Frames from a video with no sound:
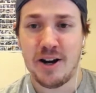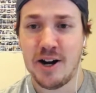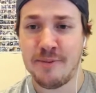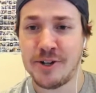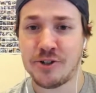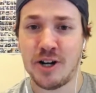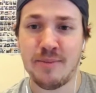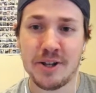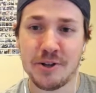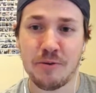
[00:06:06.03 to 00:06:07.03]
I may try
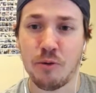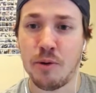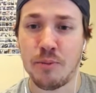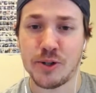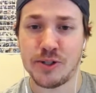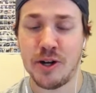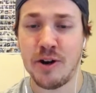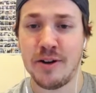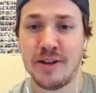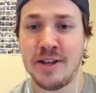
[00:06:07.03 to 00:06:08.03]
him out there for one more
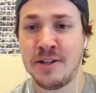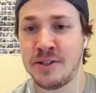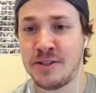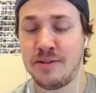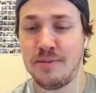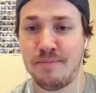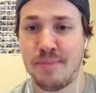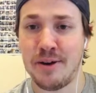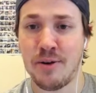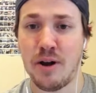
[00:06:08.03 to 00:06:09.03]
start. He is
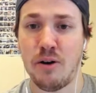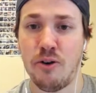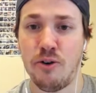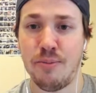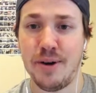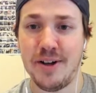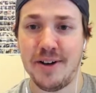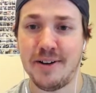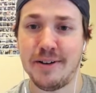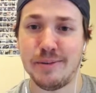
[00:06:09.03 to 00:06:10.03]
better at home.
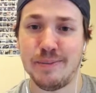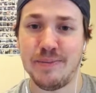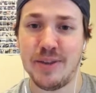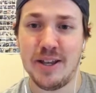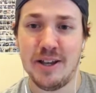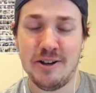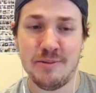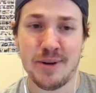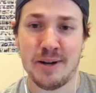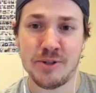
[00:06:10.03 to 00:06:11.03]
I'm
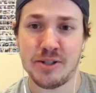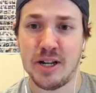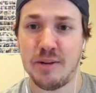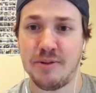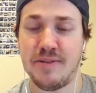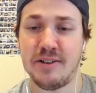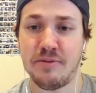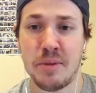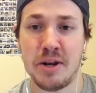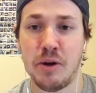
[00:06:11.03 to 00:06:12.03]
just not a big fan of
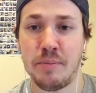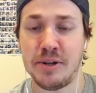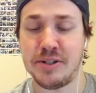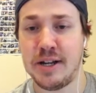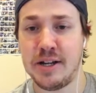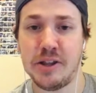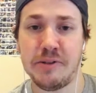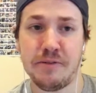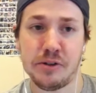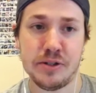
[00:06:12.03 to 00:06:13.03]
him anyway, but he's taking on
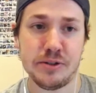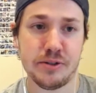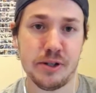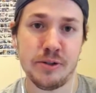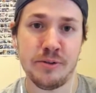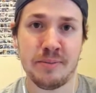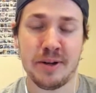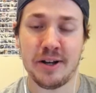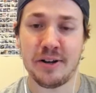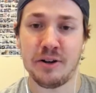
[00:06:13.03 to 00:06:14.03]
the Phillies, so I'm
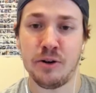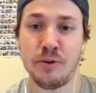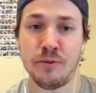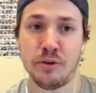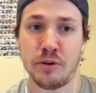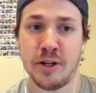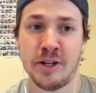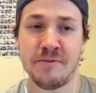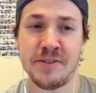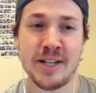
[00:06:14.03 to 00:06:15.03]
kind of going to overlook it.
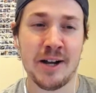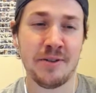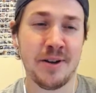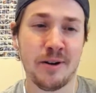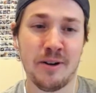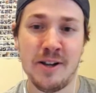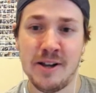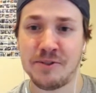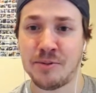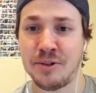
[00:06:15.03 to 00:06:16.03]
And if he's out there,
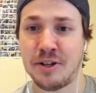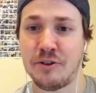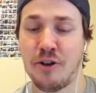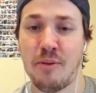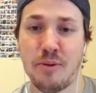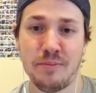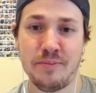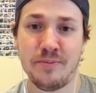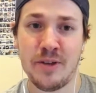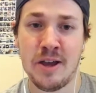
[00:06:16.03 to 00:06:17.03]
if someone did drop
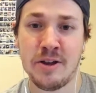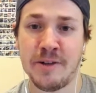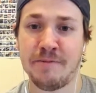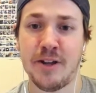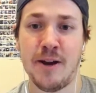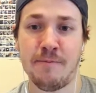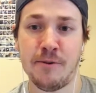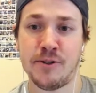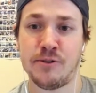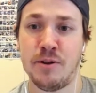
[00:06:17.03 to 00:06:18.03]
him, yeah, you can fly him
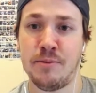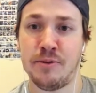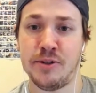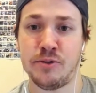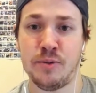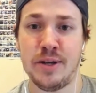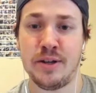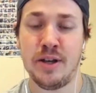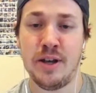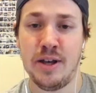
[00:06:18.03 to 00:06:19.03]
for a streamer this week.